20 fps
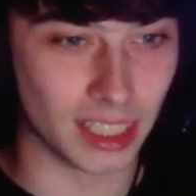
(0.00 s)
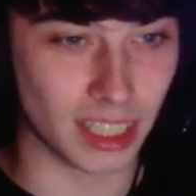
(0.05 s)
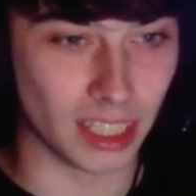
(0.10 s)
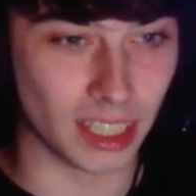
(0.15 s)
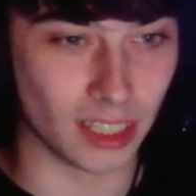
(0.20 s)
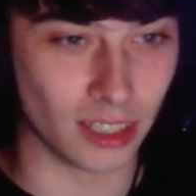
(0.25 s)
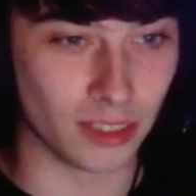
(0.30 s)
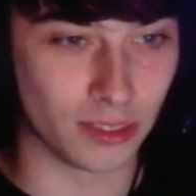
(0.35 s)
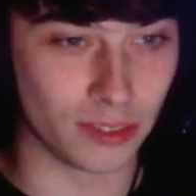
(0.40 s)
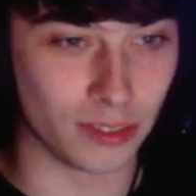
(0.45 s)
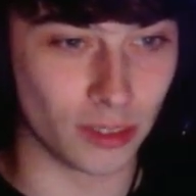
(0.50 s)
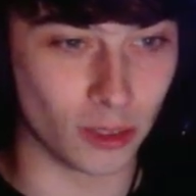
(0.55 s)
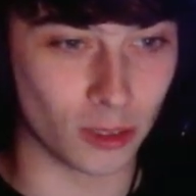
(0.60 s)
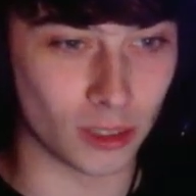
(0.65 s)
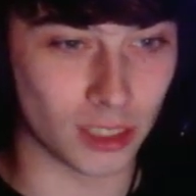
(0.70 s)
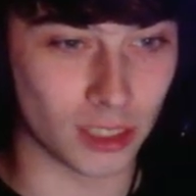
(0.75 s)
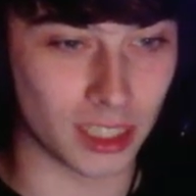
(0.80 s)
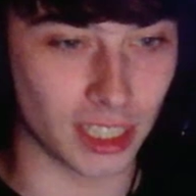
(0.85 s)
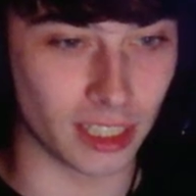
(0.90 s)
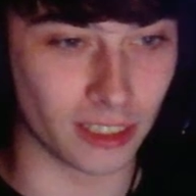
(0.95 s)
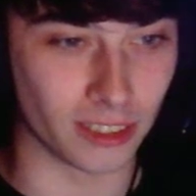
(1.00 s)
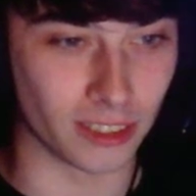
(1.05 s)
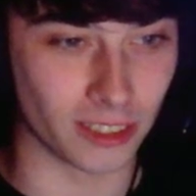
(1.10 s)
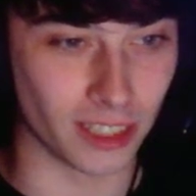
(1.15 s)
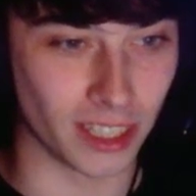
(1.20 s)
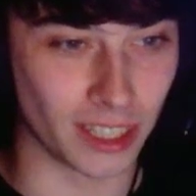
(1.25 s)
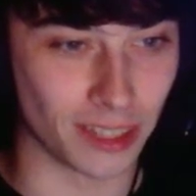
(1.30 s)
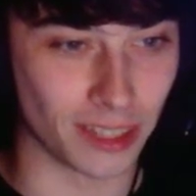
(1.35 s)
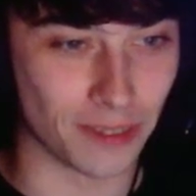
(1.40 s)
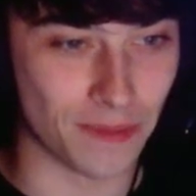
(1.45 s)
That folktale,
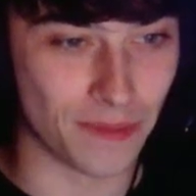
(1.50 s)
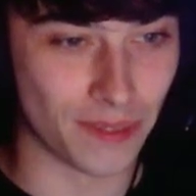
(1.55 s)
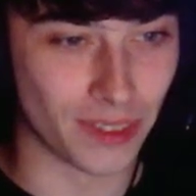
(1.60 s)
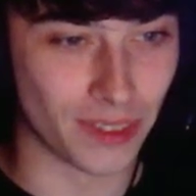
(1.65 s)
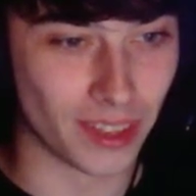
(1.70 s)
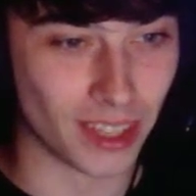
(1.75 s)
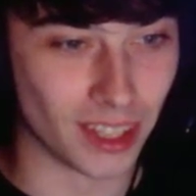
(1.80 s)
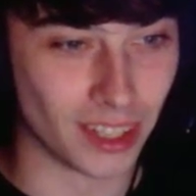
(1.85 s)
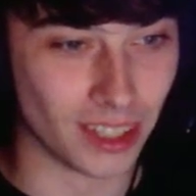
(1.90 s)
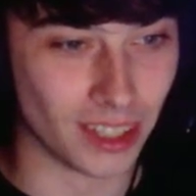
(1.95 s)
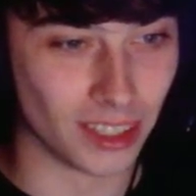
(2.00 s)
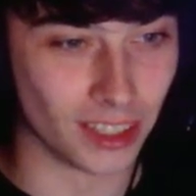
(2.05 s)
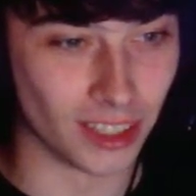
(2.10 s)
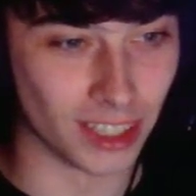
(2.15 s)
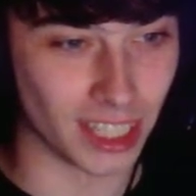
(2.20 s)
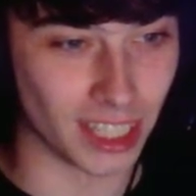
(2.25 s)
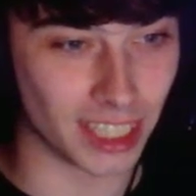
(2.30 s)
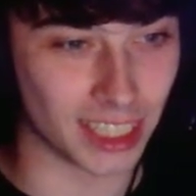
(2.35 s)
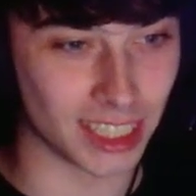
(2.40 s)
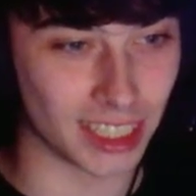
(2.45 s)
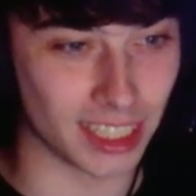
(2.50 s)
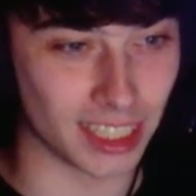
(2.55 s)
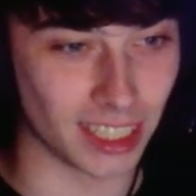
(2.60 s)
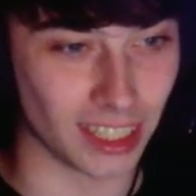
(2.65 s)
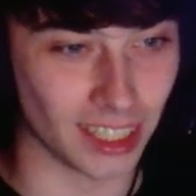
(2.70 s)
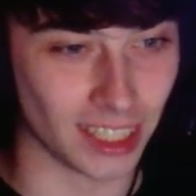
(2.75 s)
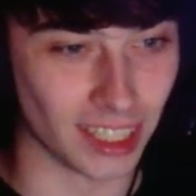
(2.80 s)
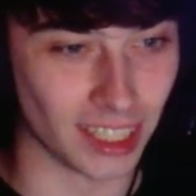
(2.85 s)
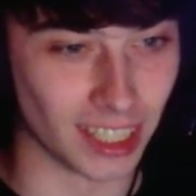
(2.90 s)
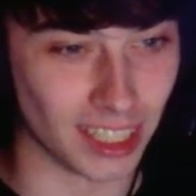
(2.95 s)
right? Not
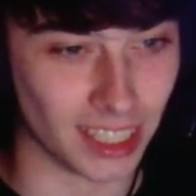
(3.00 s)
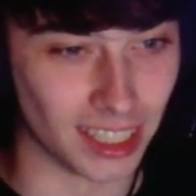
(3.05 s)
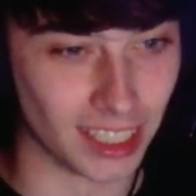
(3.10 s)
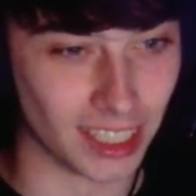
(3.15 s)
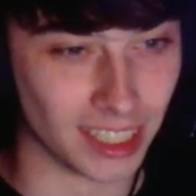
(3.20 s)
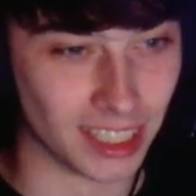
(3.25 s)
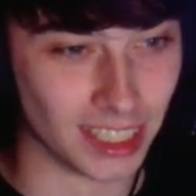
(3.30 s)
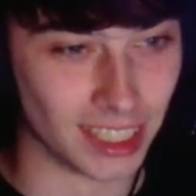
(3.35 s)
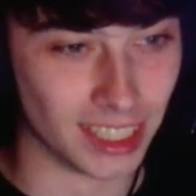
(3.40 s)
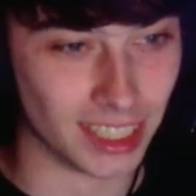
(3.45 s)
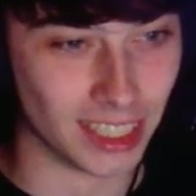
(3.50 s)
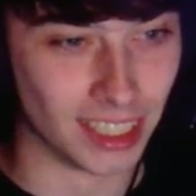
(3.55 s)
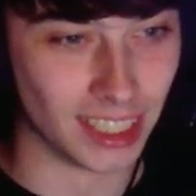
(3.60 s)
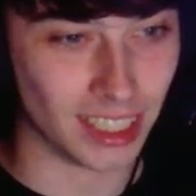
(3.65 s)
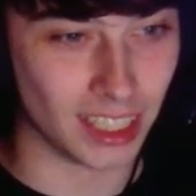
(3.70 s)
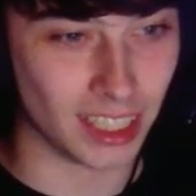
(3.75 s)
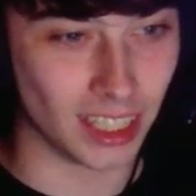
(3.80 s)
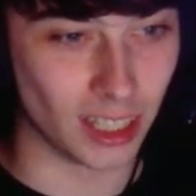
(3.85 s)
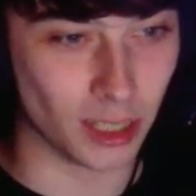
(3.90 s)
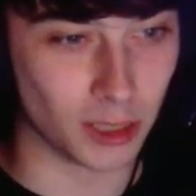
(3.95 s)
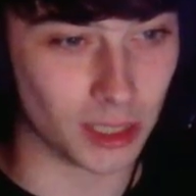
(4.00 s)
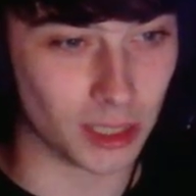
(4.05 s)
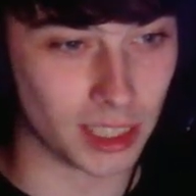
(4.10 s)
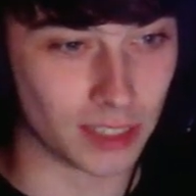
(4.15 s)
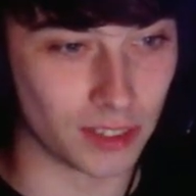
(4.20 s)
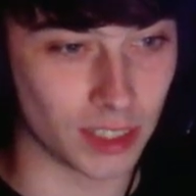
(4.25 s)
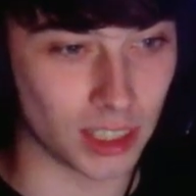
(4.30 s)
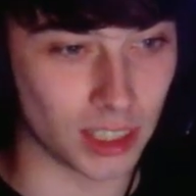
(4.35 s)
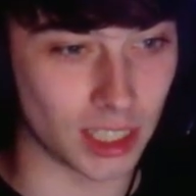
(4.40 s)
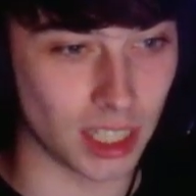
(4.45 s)
necessarily. I
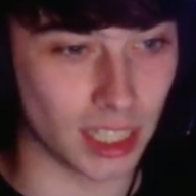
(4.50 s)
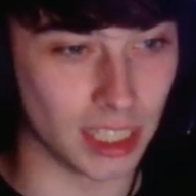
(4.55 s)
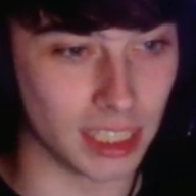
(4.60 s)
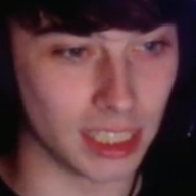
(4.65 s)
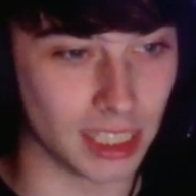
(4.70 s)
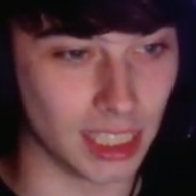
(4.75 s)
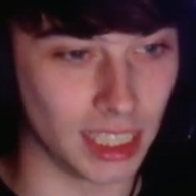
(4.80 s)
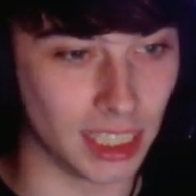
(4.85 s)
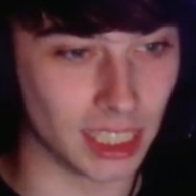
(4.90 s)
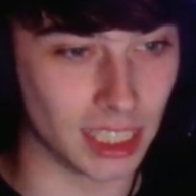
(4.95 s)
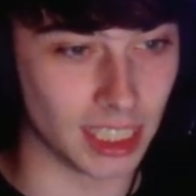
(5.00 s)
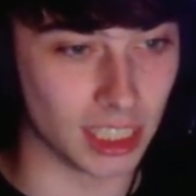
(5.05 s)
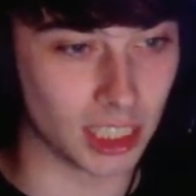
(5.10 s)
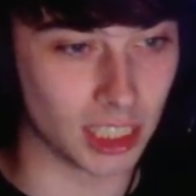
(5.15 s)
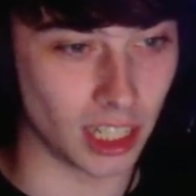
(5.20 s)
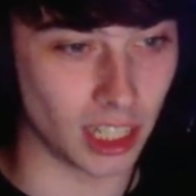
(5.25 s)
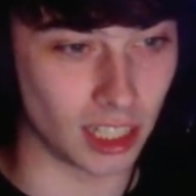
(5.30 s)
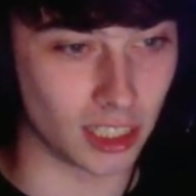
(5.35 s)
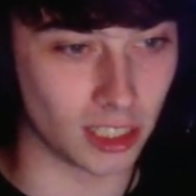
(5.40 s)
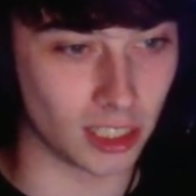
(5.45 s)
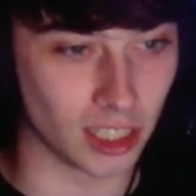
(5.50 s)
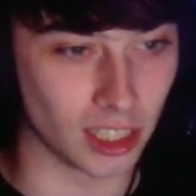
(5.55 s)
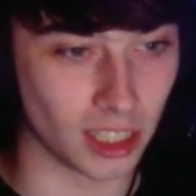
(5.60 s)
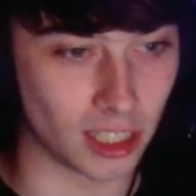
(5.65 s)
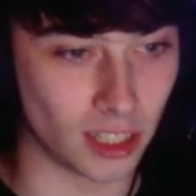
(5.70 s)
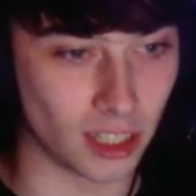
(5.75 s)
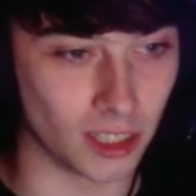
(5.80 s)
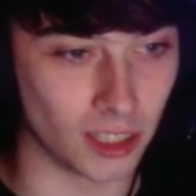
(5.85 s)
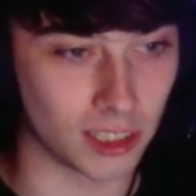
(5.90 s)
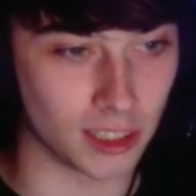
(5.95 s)
always visualize needing chakra in a
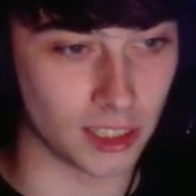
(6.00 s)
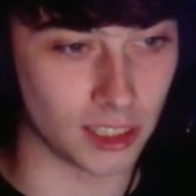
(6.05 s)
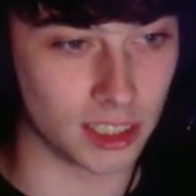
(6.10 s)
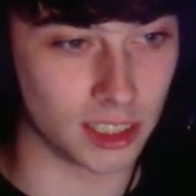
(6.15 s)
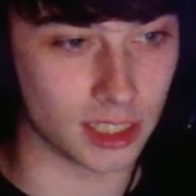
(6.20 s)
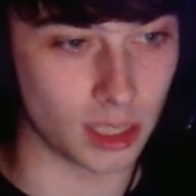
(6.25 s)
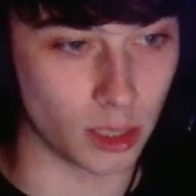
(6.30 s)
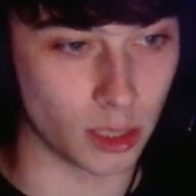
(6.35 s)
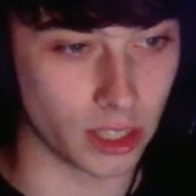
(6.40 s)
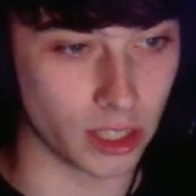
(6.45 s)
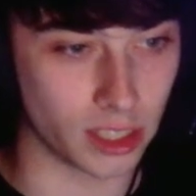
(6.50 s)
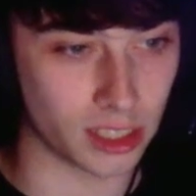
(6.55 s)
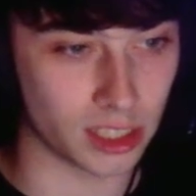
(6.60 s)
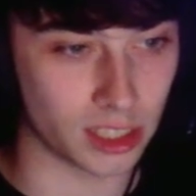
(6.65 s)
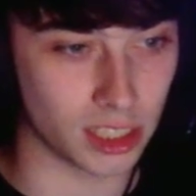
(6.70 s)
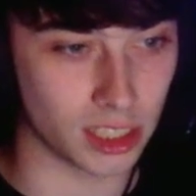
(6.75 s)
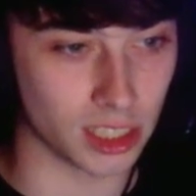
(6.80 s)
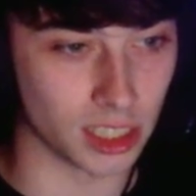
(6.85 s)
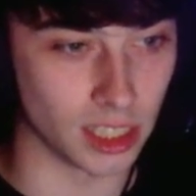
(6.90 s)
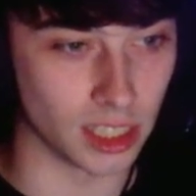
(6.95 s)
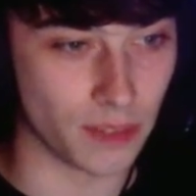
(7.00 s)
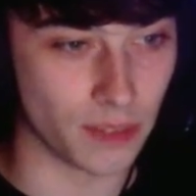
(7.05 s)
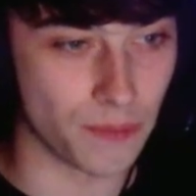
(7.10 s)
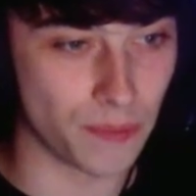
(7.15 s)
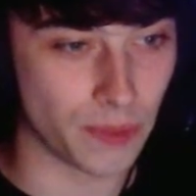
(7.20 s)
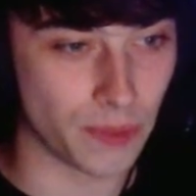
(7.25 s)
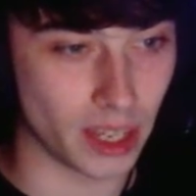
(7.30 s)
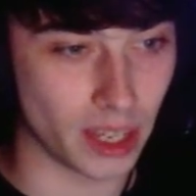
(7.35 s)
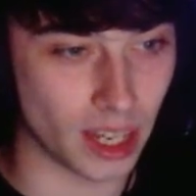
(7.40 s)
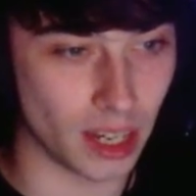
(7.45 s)
clockwise direction.
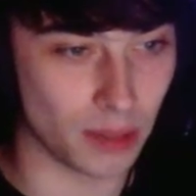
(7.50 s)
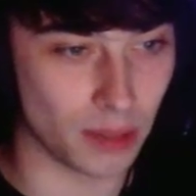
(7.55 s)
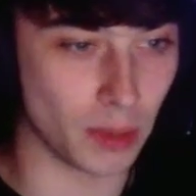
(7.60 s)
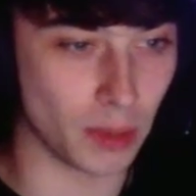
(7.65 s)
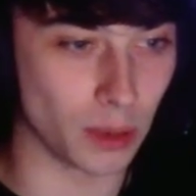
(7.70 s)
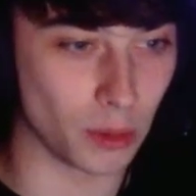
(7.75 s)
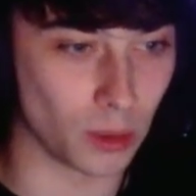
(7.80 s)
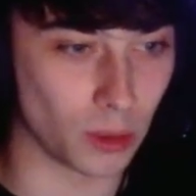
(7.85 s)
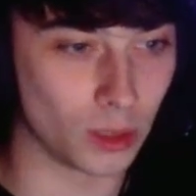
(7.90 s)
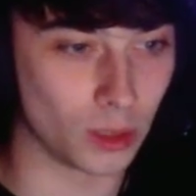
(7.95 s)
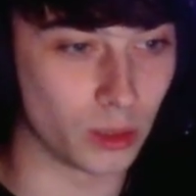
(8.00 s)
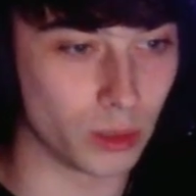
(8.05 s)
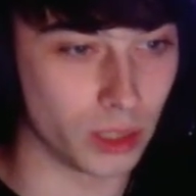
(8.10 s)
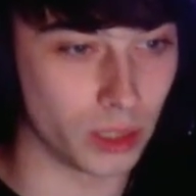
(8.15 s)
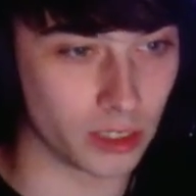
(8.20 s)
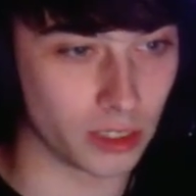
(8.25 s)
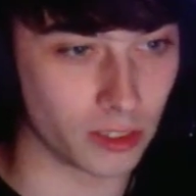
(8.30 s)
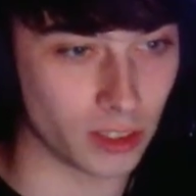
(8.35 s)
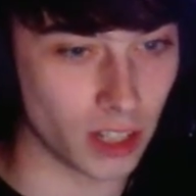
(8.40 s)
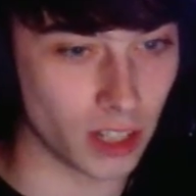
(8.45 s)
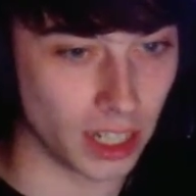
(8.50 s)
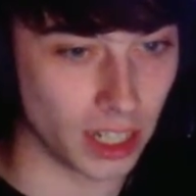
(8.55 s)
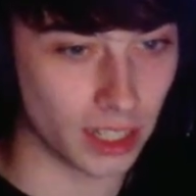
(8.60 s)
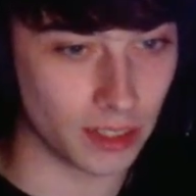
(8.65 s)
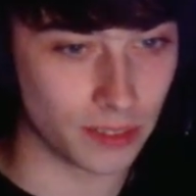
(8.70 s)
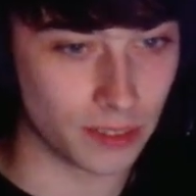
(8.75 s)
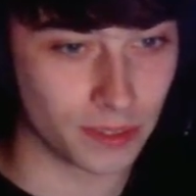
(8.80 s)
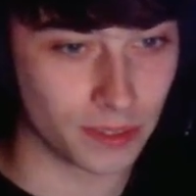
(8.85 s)
My roll twist, right?